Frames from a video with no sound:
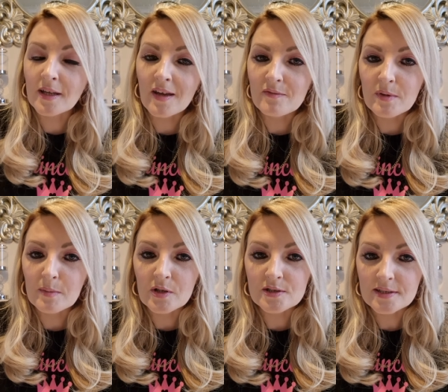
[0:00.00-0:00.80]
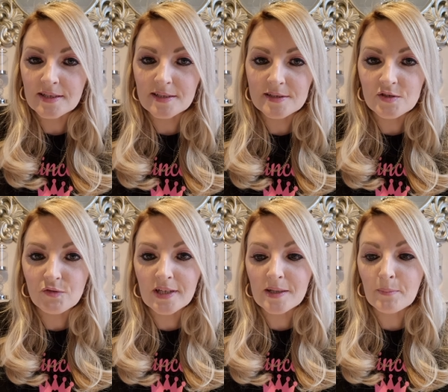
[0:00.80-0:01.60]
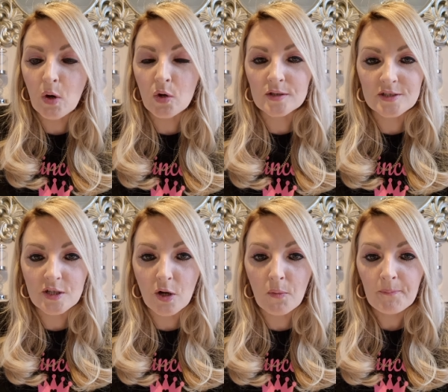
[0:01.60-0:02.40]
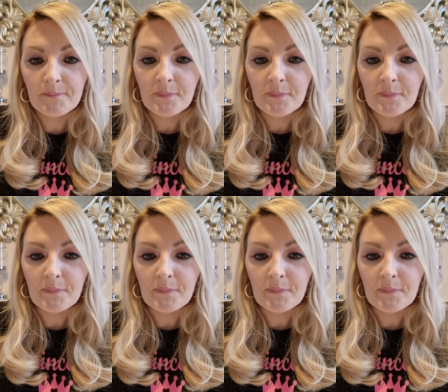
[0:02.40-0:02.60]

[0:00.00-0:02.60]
gave me because I think it's really important to know